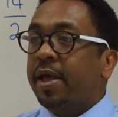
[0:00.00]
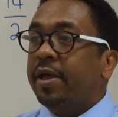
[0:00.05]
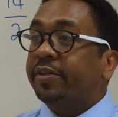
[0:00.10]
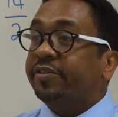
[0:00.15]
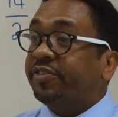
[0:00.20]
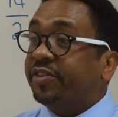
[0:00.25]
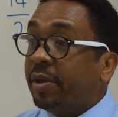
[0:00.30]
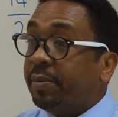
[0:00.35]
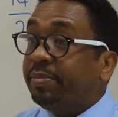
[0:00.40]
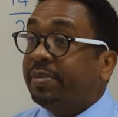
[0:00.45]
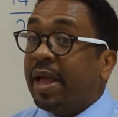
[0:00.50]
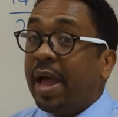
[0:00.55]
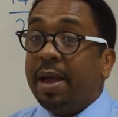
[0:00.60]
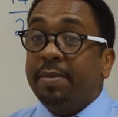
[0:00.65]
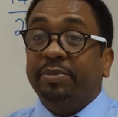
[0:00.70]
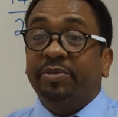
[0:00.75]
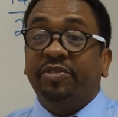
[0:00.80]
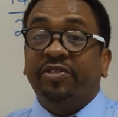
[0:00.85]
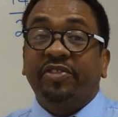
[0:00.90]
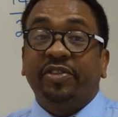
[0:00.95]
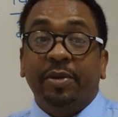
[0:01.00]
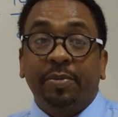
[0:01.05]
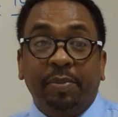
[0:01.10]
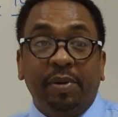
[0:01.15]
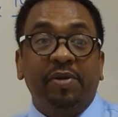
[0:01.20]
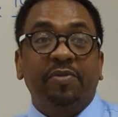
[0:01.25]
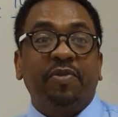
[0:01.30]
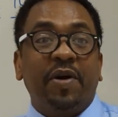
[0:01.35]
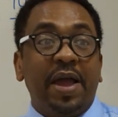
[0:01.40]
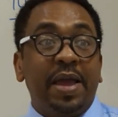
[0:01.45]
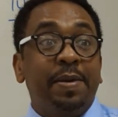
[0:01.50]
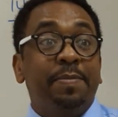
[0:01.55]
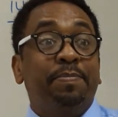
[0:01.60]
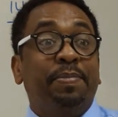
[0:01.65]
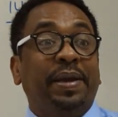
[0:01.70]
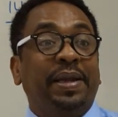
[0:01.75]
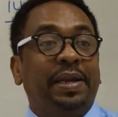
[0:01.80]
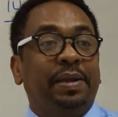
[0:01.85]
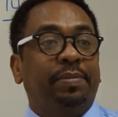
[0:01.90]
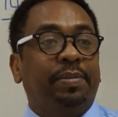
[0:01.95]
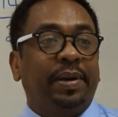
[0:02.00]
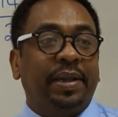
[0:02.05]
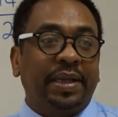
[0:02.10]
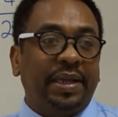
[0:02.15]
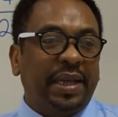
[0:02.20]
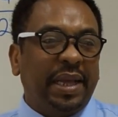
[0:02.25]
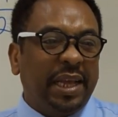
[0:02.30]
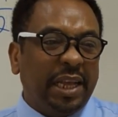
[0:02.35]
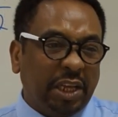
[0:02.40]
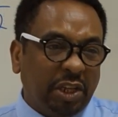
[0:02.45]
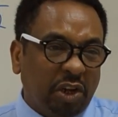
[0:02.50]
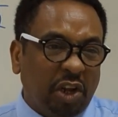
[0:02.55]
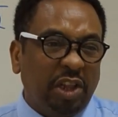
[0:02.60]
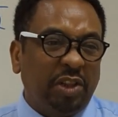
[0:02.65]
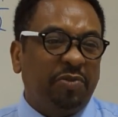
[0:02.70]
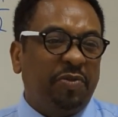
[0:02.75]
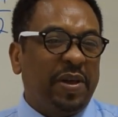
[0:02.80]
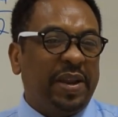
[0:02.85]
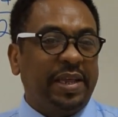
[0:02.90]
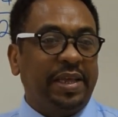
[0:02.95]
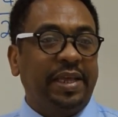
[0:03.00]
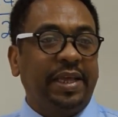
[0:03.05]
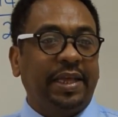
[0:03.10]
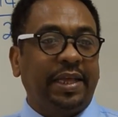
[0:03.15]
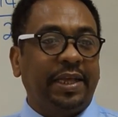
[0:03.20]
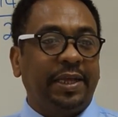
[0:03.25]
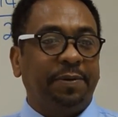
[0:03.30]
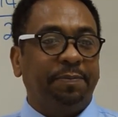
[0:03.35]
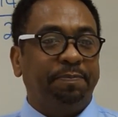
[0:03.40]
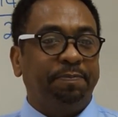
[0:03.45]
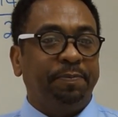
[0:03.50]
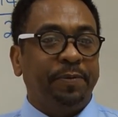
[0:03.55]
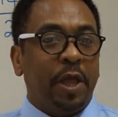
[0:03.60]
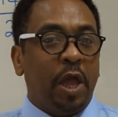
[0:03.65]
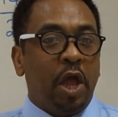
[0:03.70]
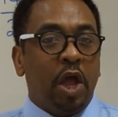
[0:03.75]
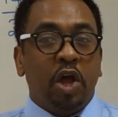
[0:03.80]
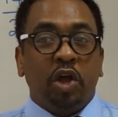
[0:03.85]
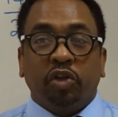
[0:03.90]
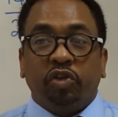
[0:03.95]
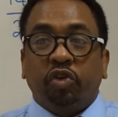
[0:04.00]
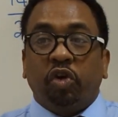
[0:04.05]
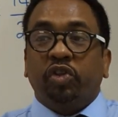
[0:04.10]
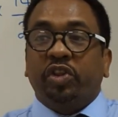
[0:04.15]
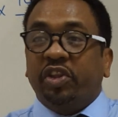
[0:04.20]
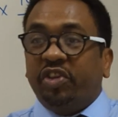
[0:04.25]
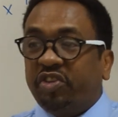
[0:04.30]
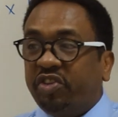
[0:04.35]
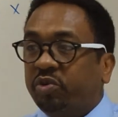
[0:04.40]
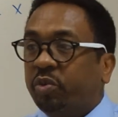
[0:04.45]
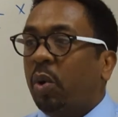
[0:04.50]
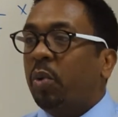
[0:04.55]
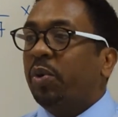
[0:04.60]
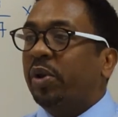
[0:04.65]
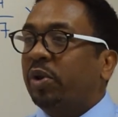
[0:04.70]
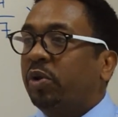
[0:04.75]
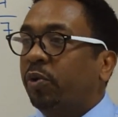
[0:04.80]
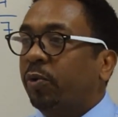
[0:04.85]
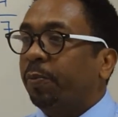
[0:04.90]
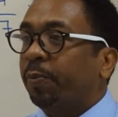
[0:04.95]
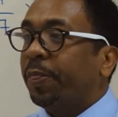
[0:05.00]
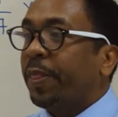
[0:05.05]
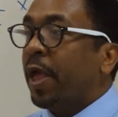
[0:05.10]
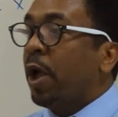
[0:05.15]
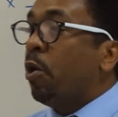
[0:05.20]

Sometimes simplifying big numbers is not very easy. So this is what we do.